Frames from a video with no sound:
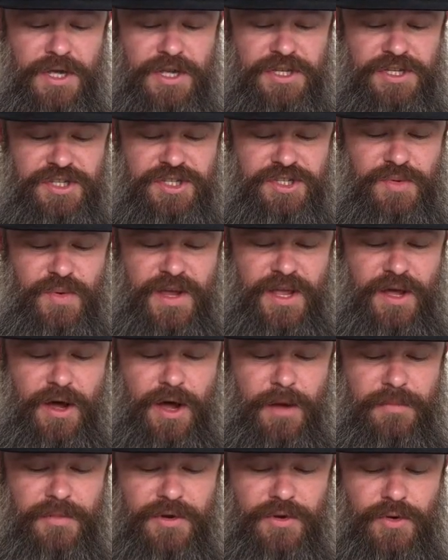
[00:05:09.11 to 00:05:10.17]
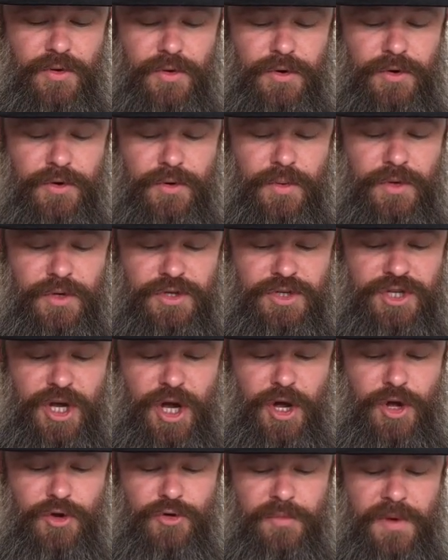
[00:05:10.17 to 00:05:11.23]
sweet almond oil,
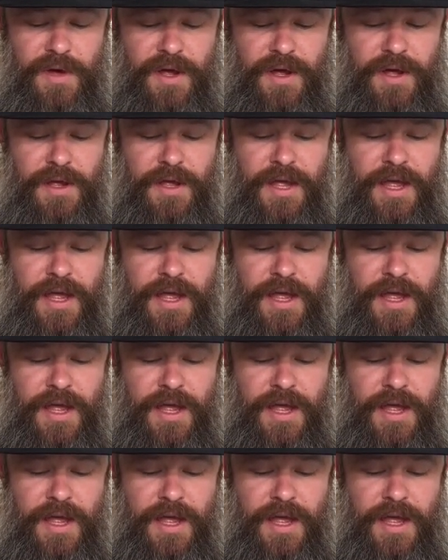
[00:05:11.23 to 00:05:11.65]
jojoba,